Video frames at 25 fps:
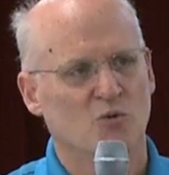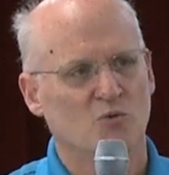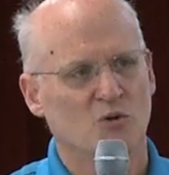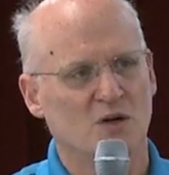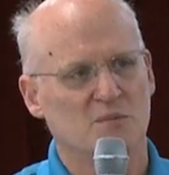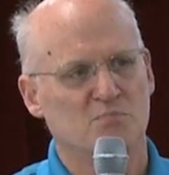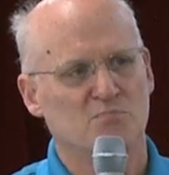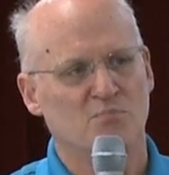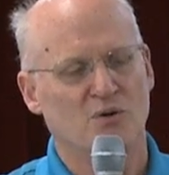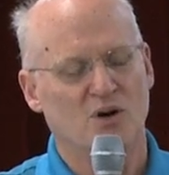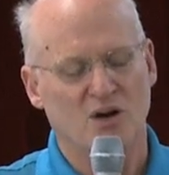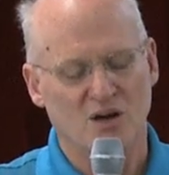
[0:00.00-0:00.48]

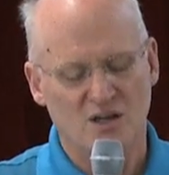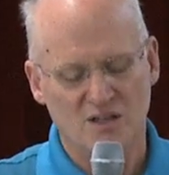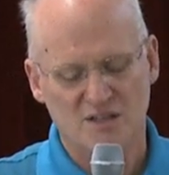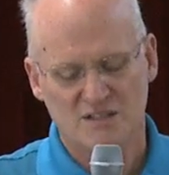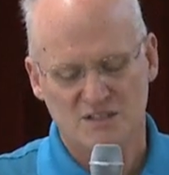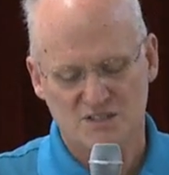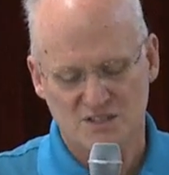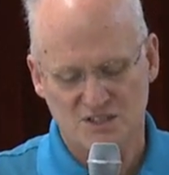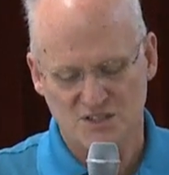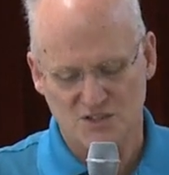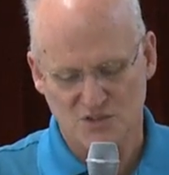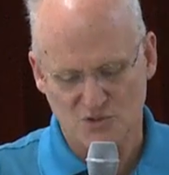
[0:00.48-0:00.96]
what Paul
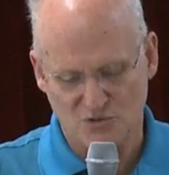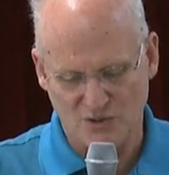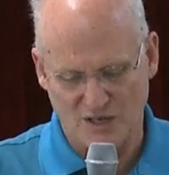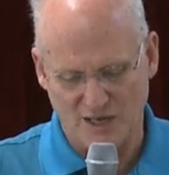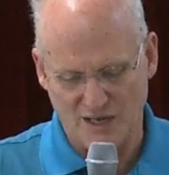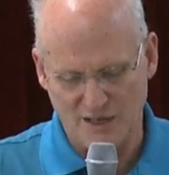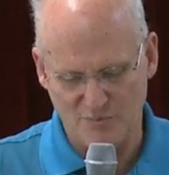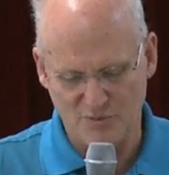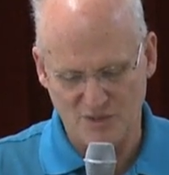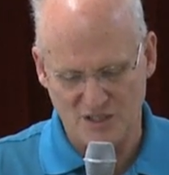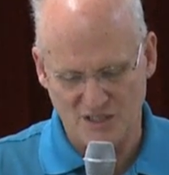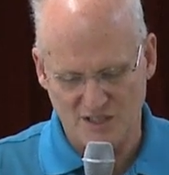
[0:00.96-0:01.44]
is
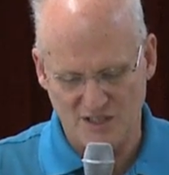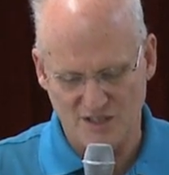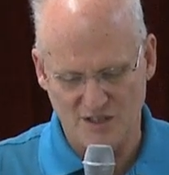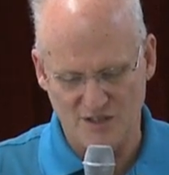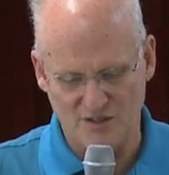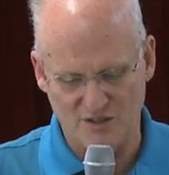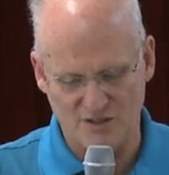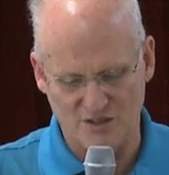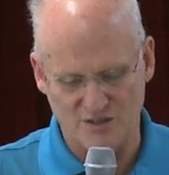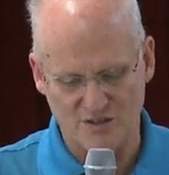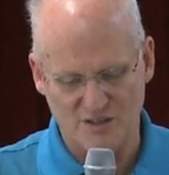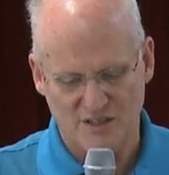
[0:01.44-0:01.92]
describing
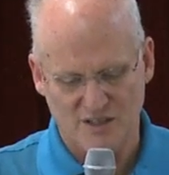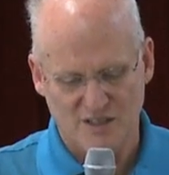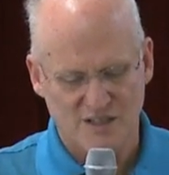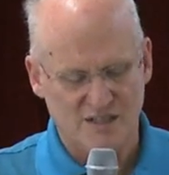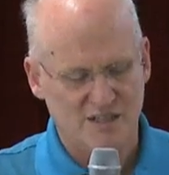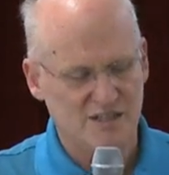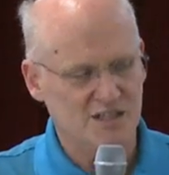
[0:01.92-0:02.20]
here